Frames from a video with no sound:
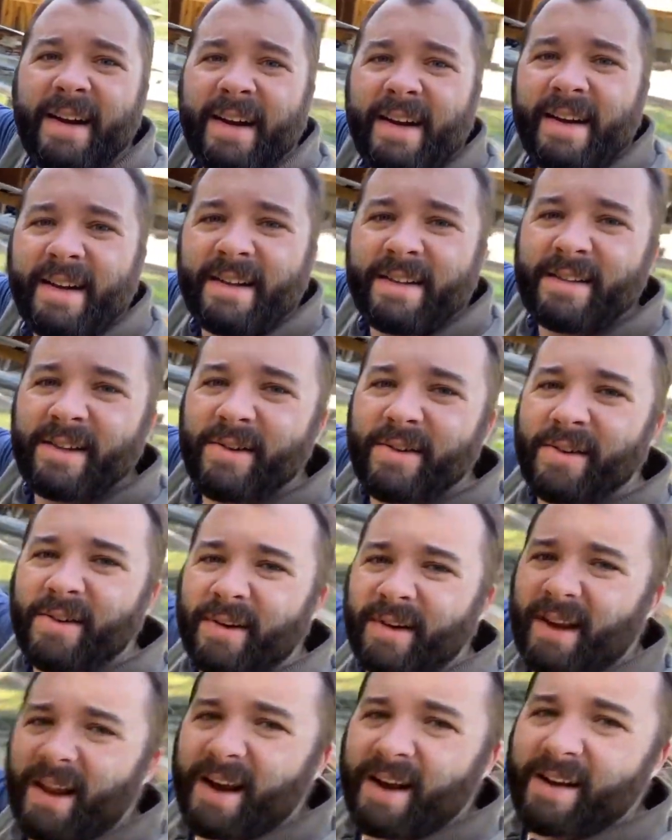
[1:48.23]
sooner
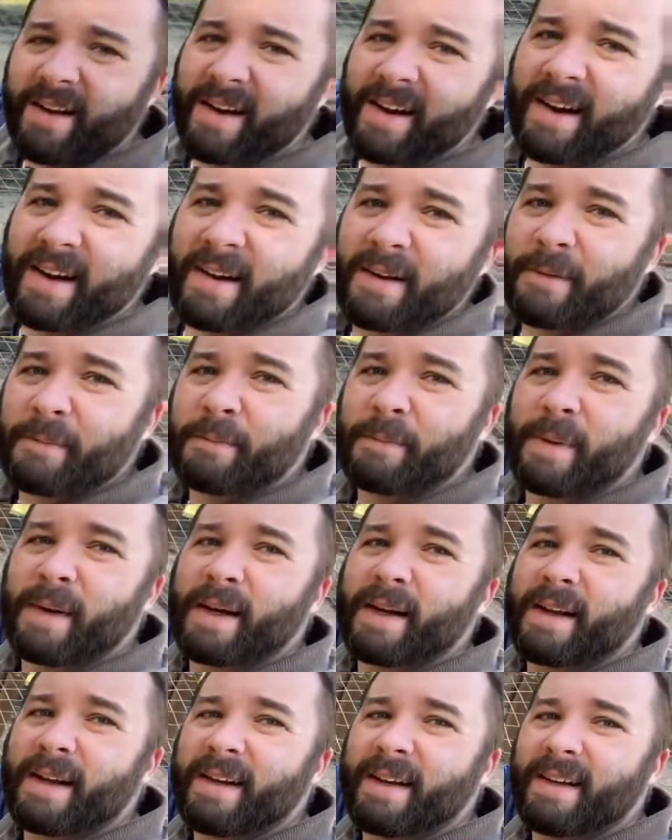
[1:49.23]
or later.
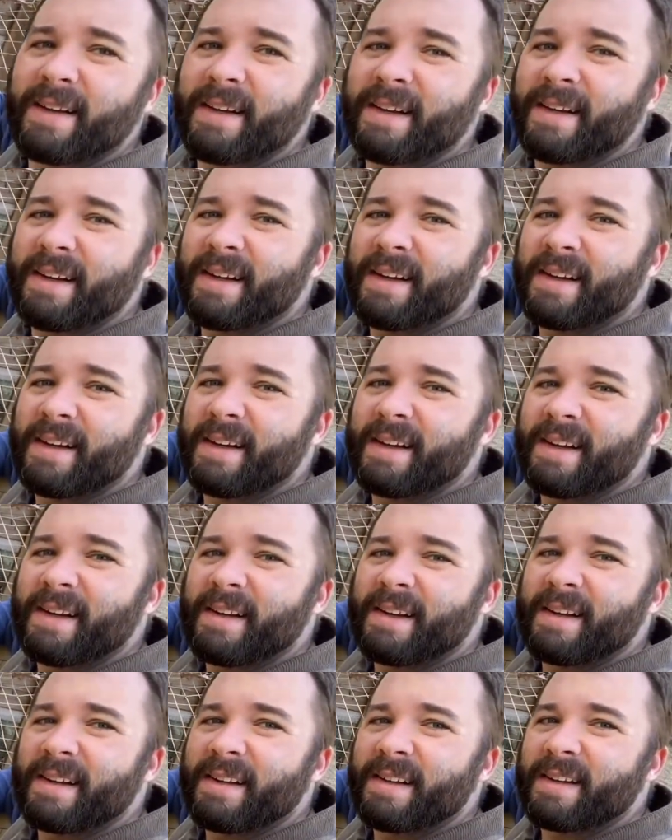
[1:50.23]
But
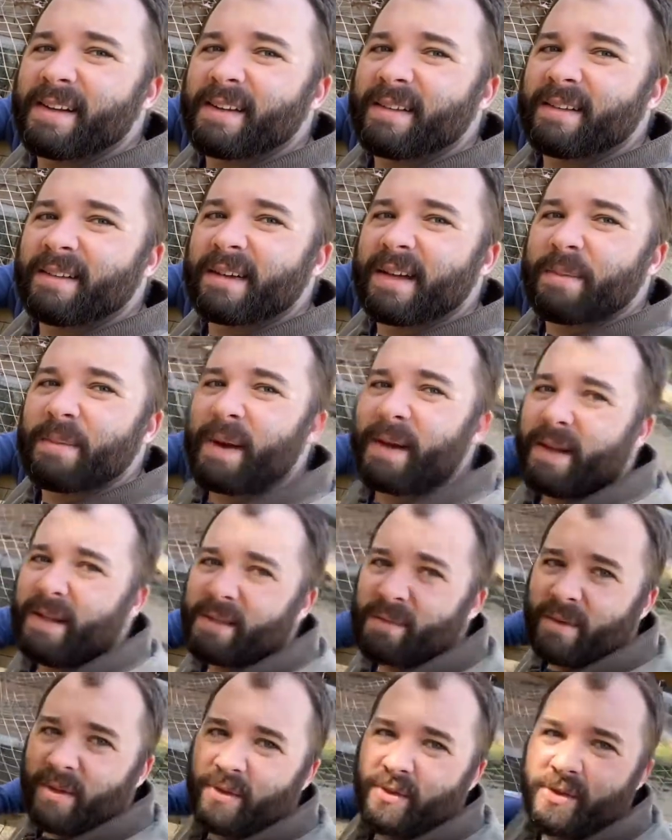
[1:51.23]
everybody's
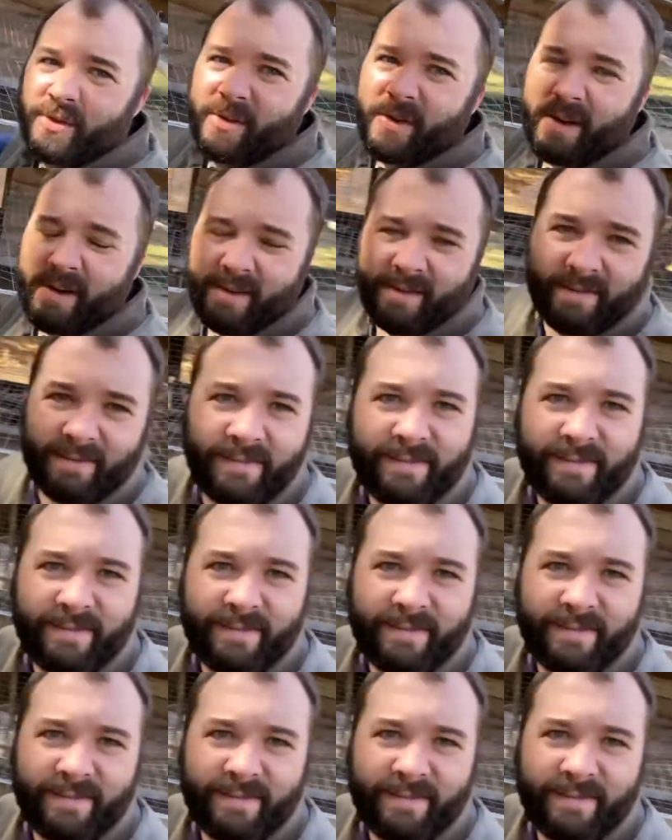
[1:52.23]
a little treat.